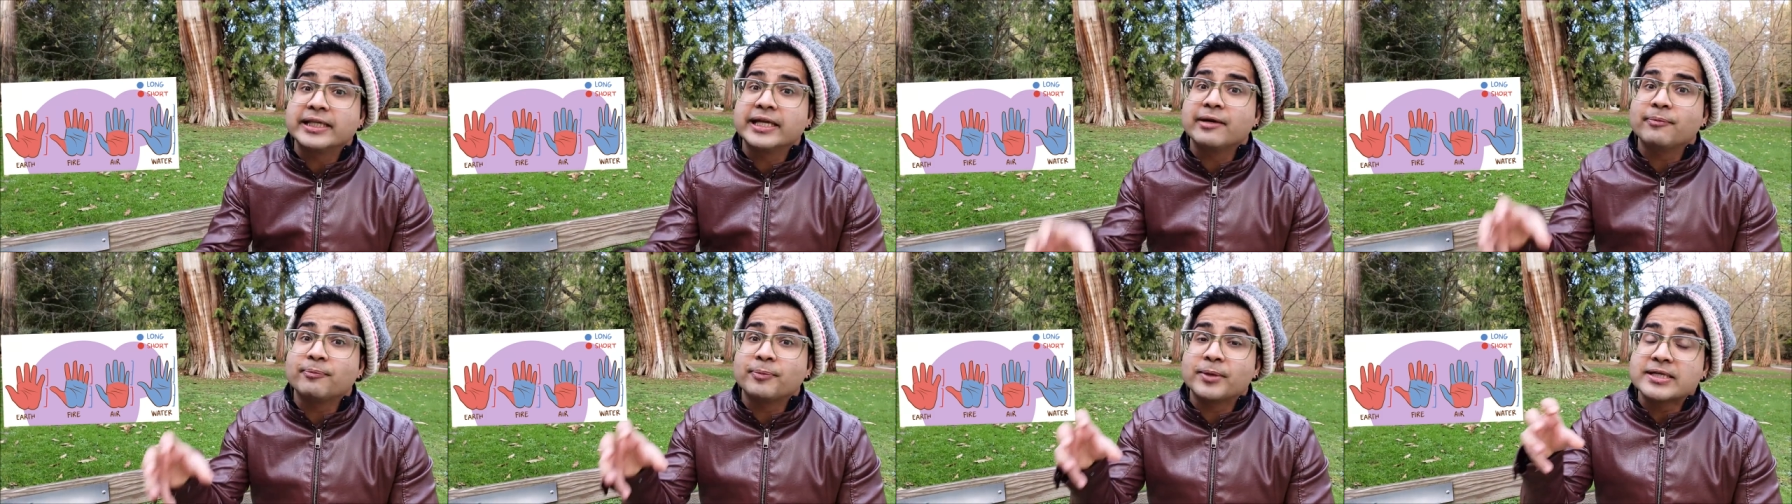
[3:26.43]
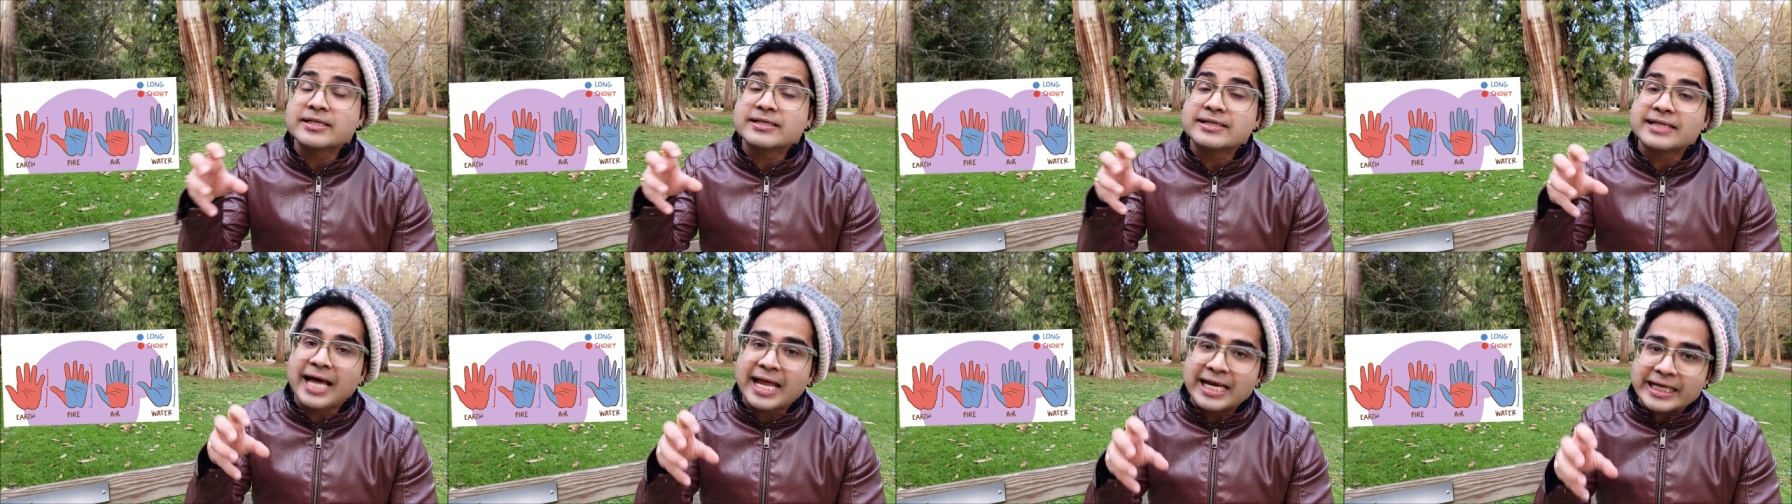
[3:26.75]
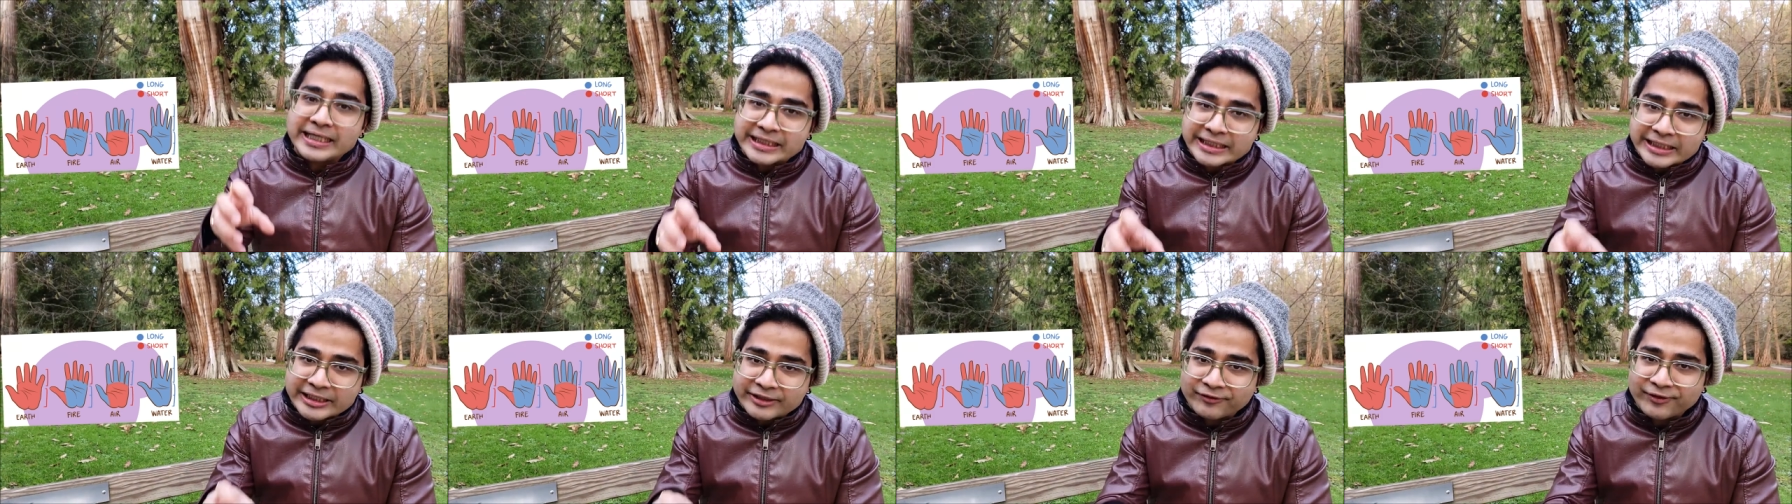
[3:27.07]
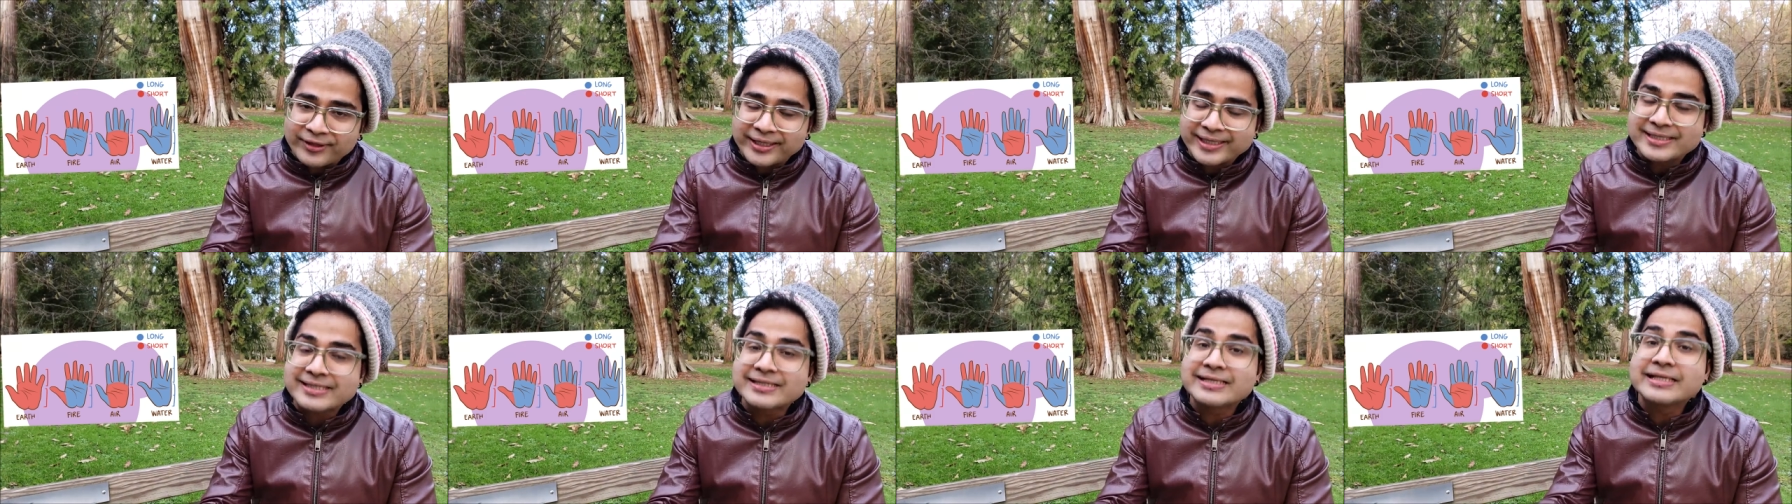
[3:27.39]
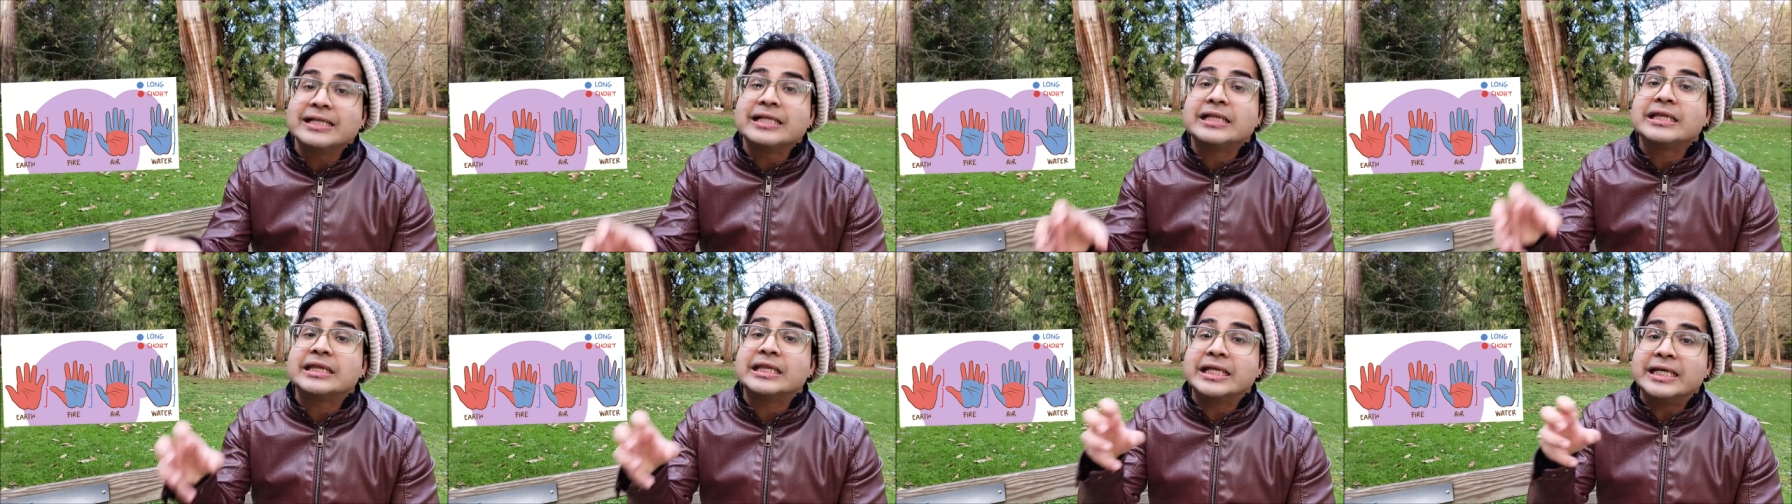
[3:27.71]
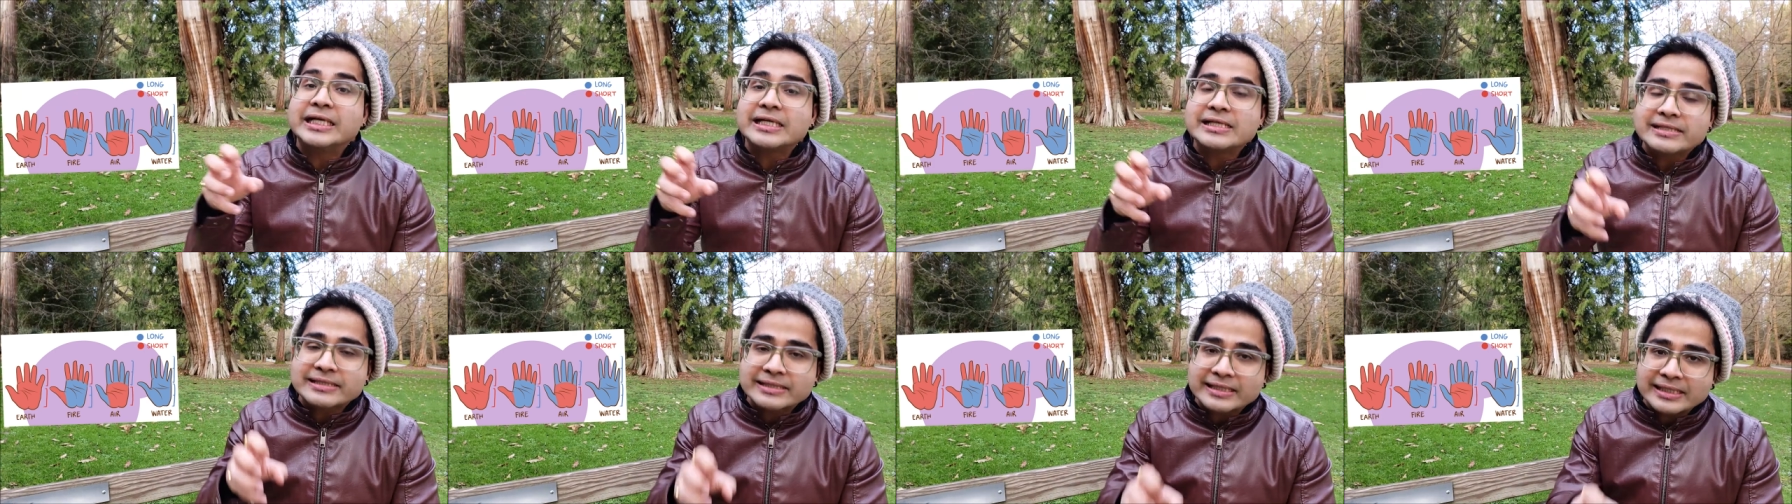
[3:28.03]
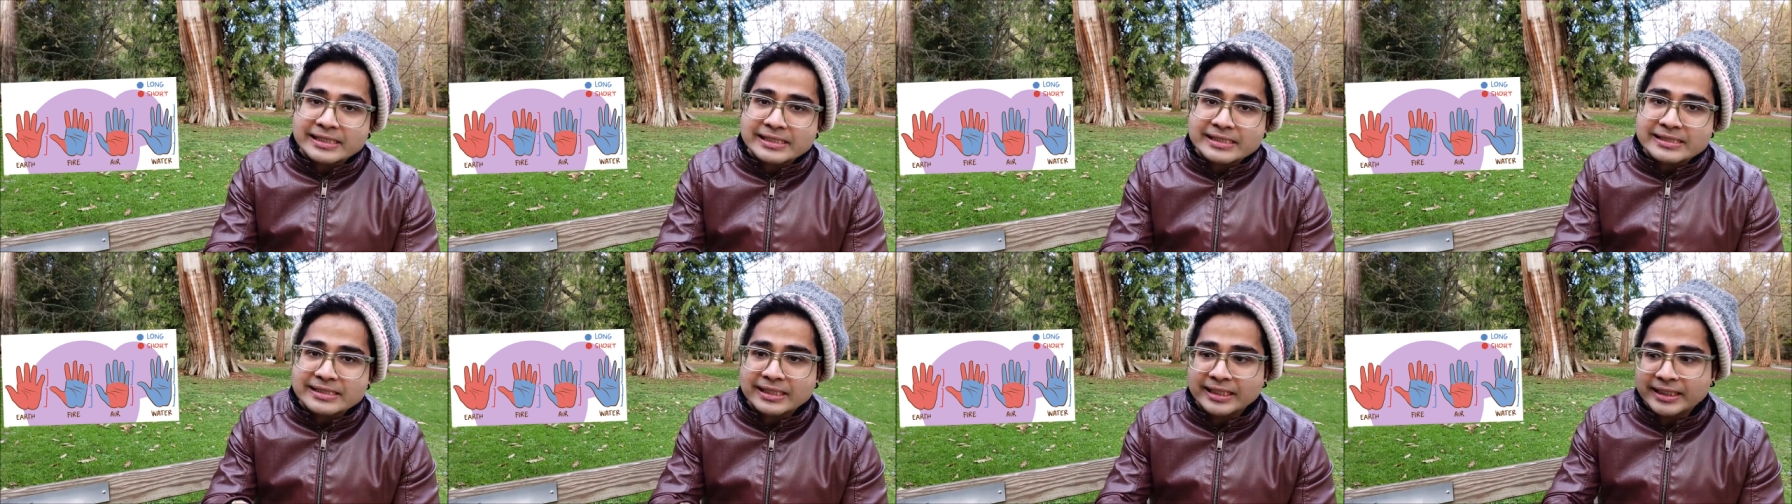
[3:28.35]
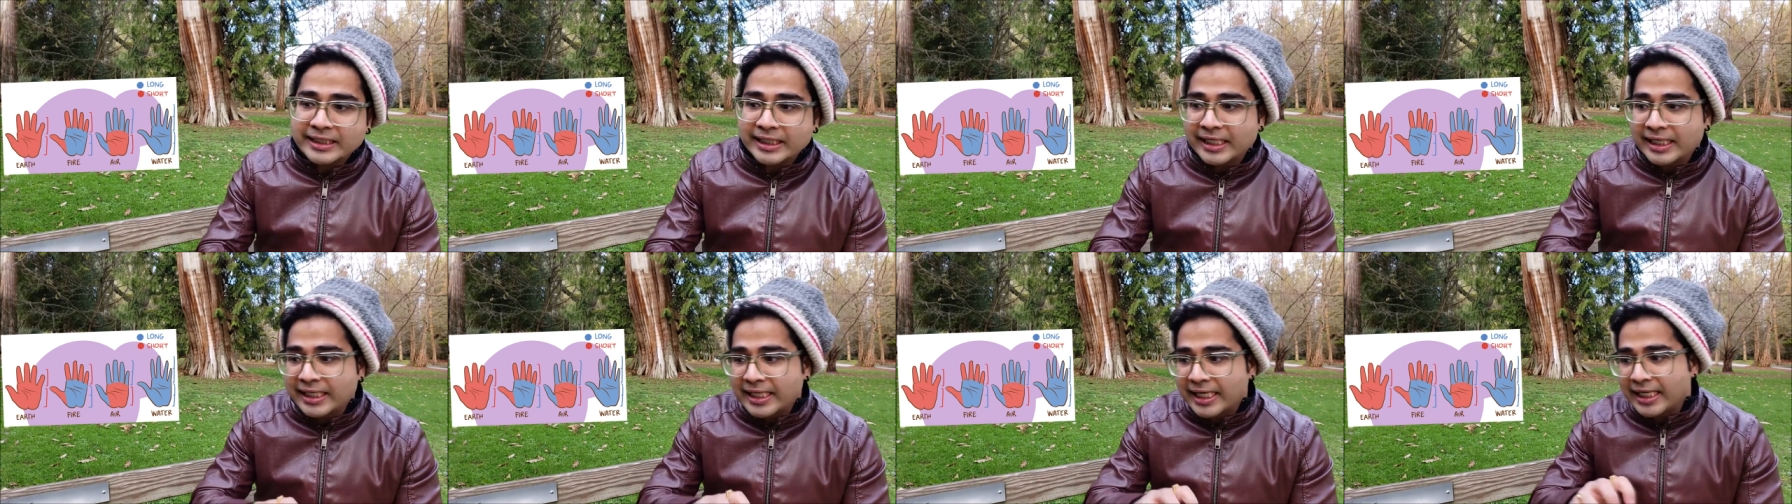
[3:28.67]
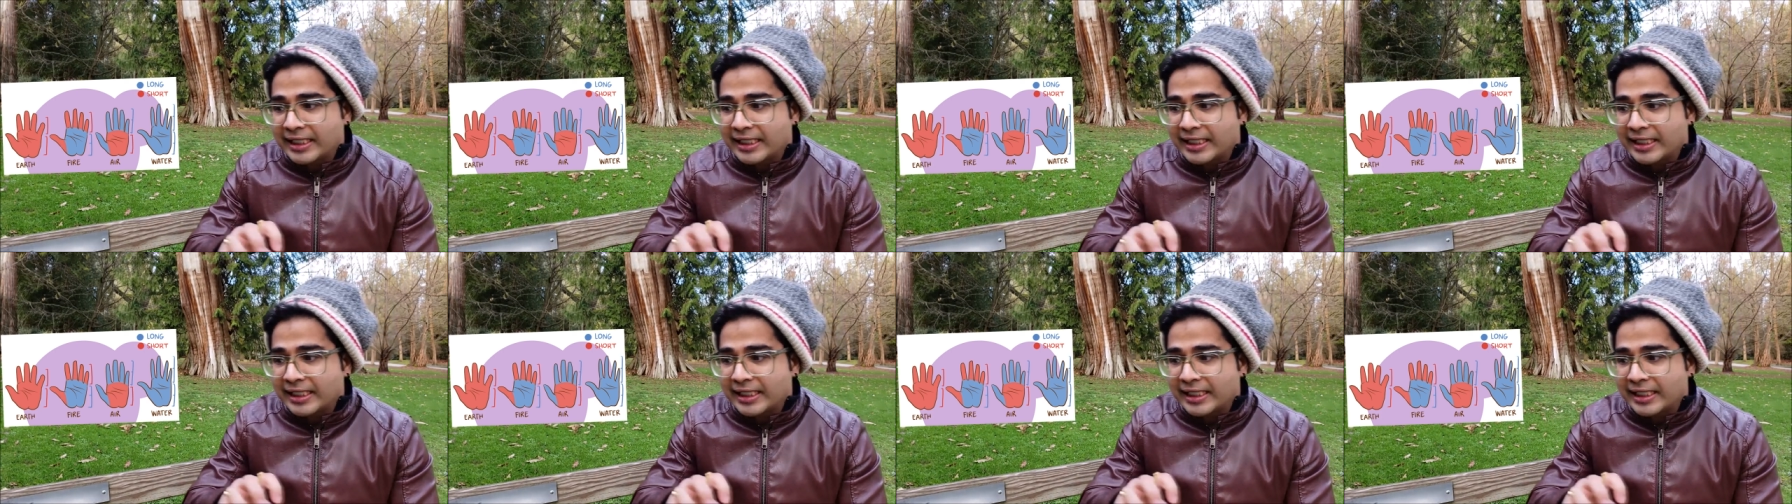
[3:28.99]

their personality traits, their skill set,